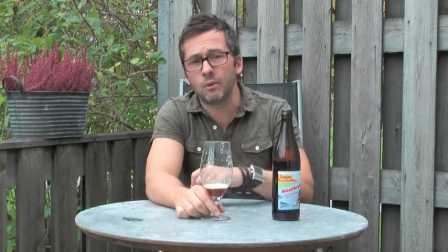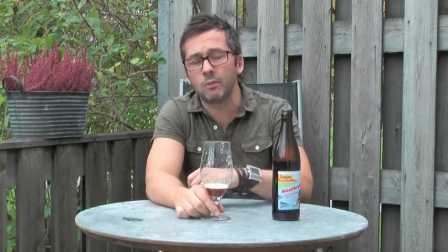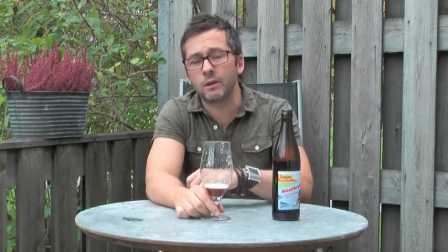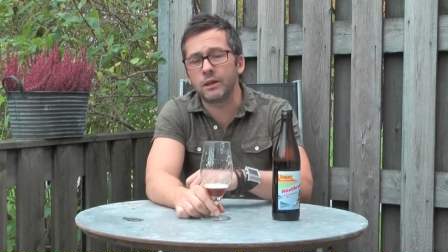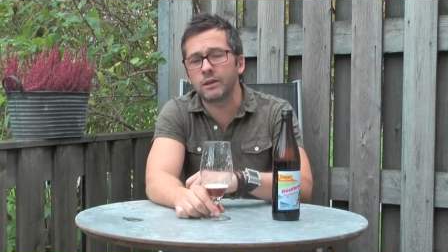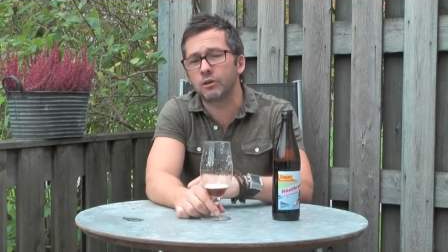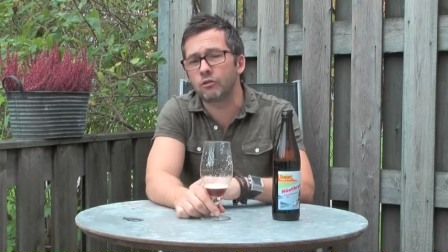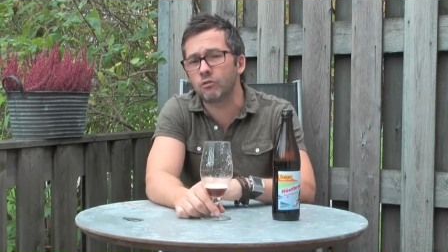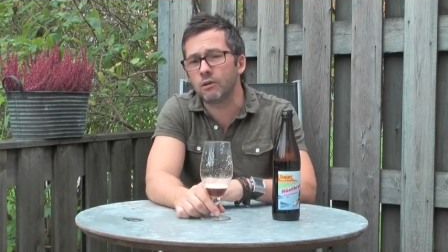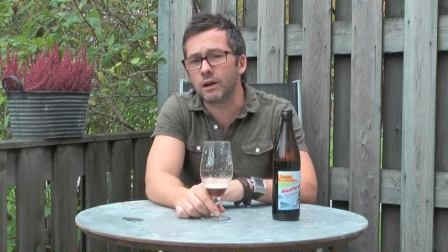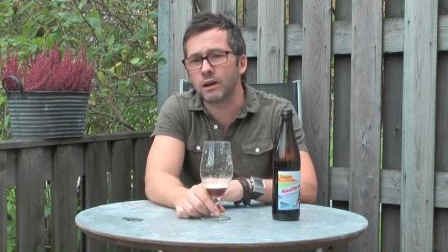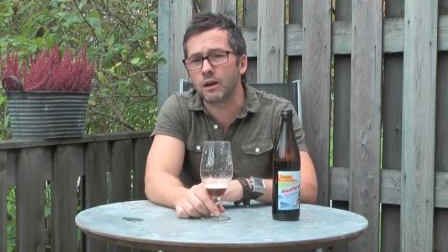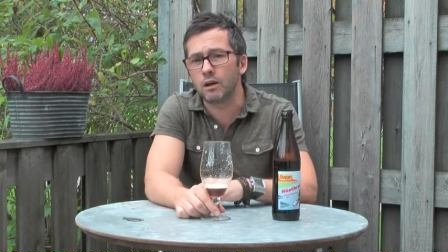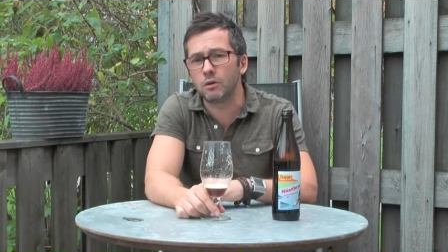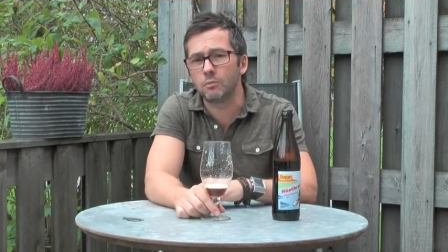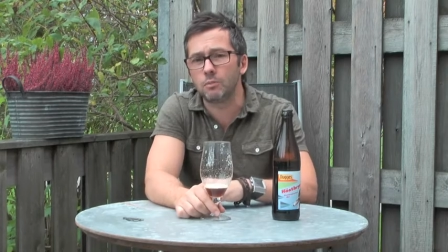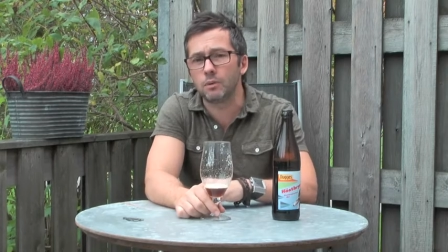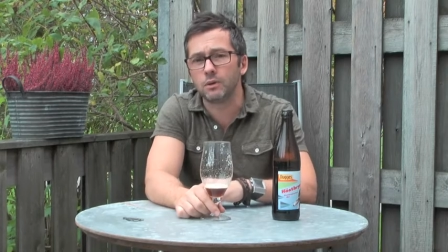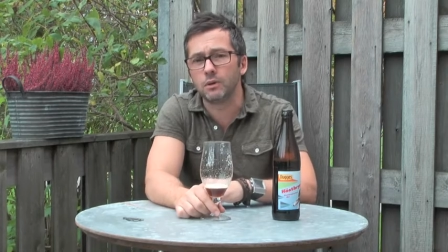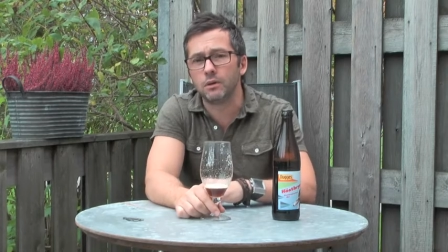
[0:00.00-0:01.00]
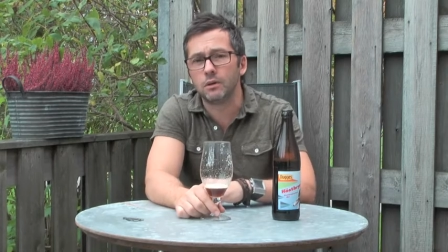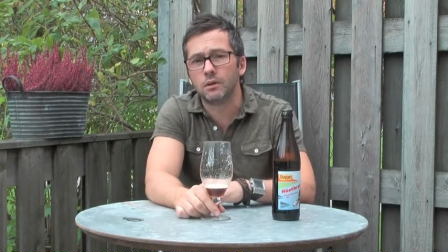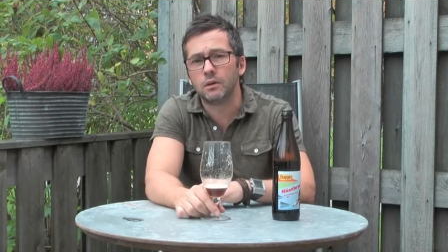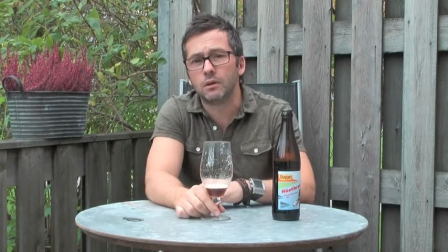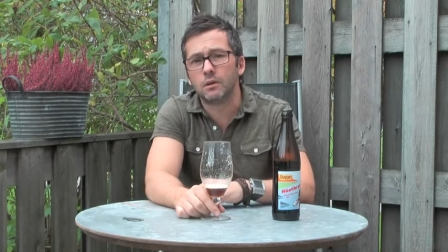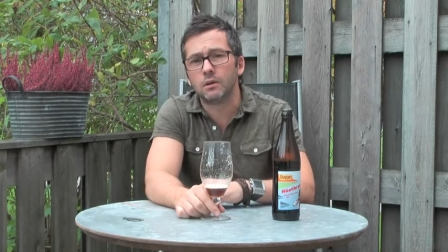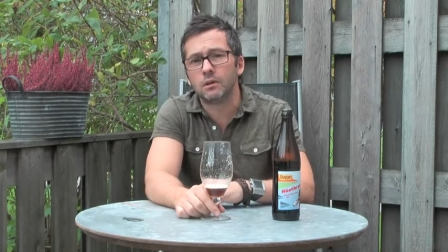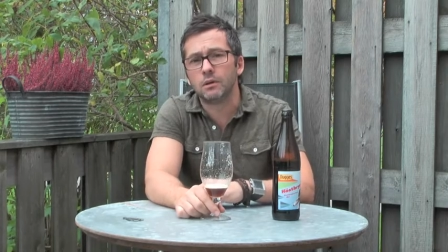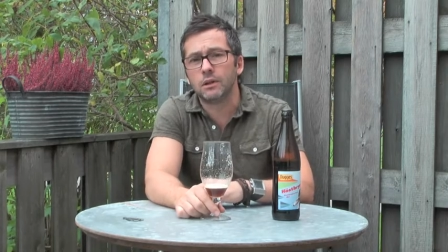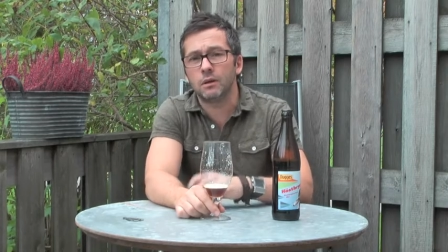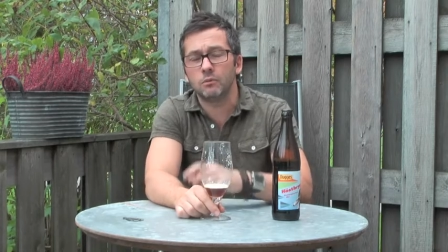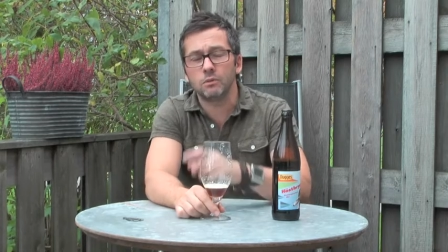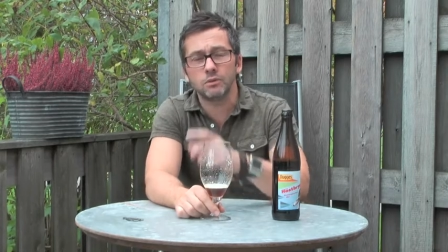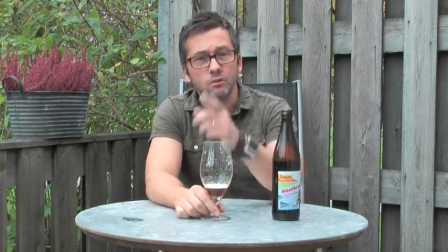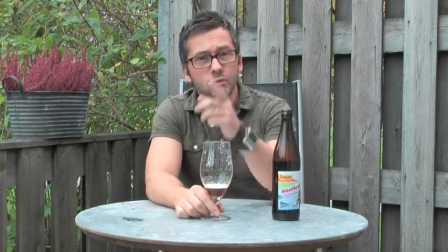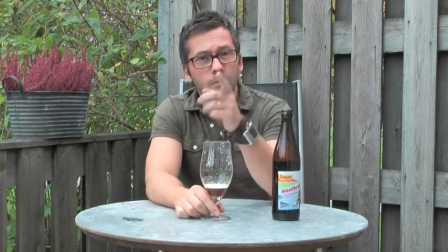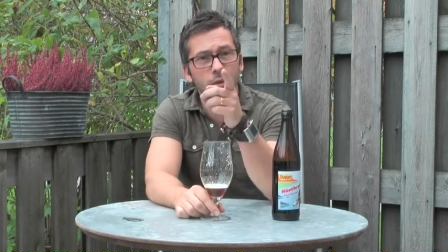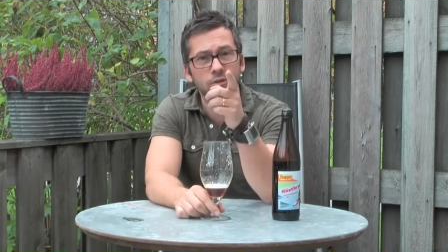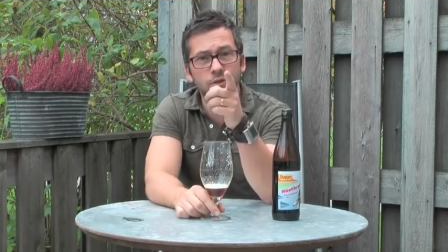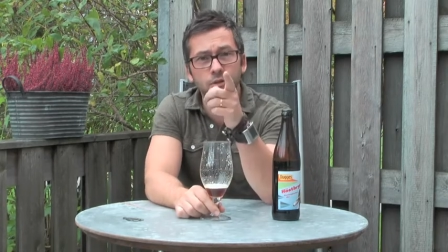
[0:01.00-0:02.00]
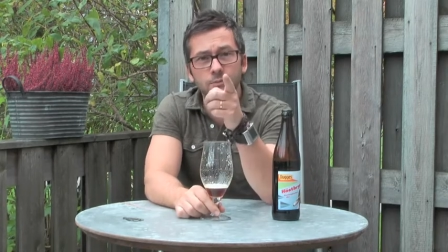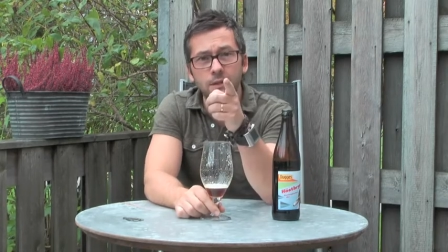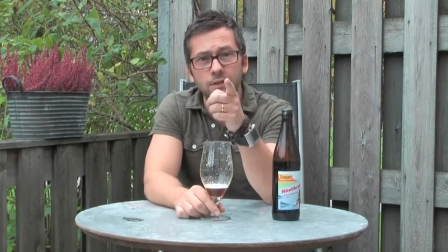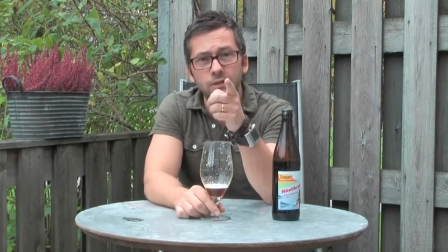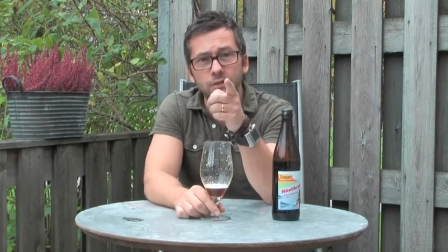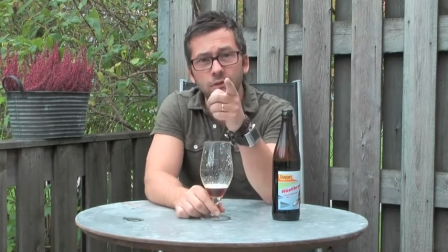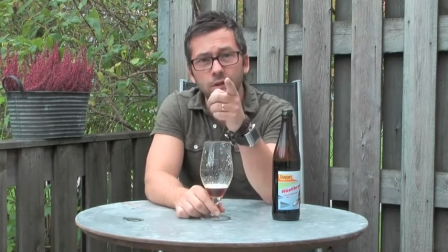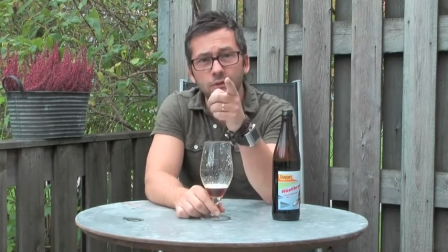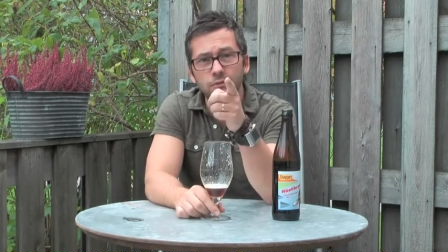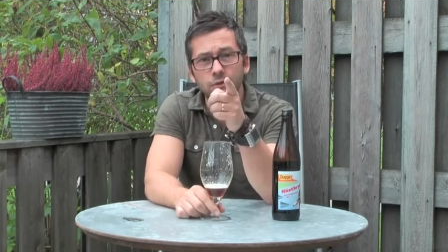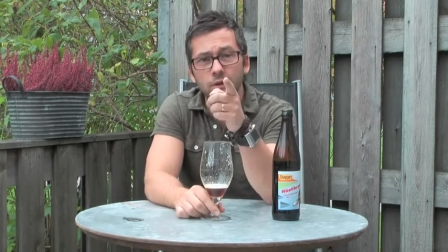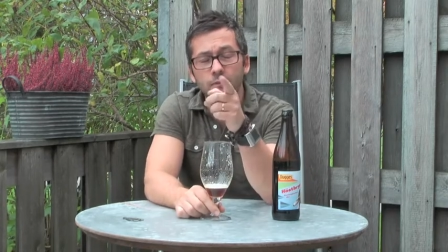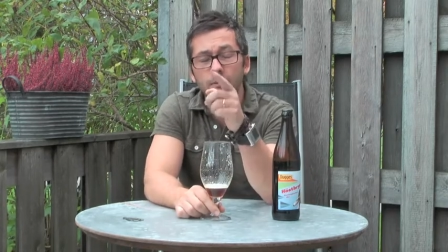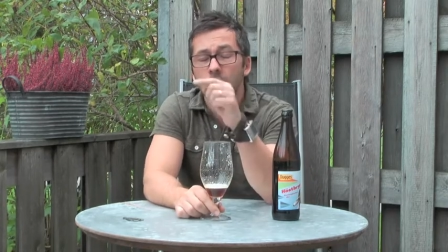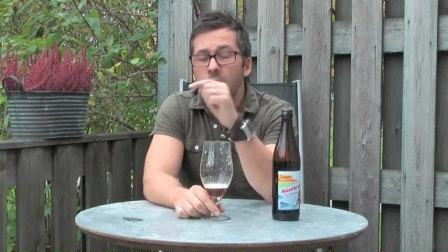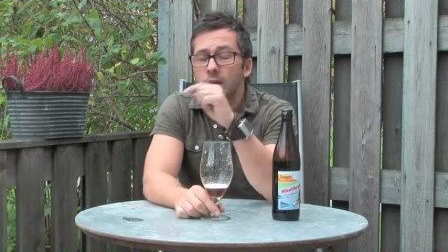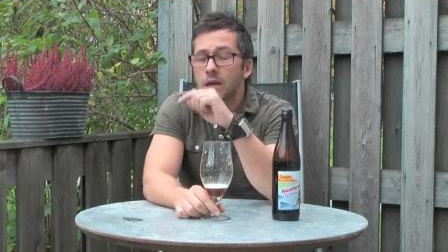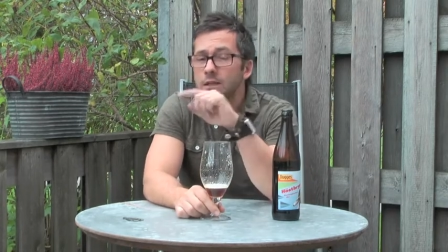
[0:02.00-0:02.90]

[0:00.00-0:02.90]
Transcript: when we're that might have been a smashing smash and grab. That was almost a smash and grab, Trevor.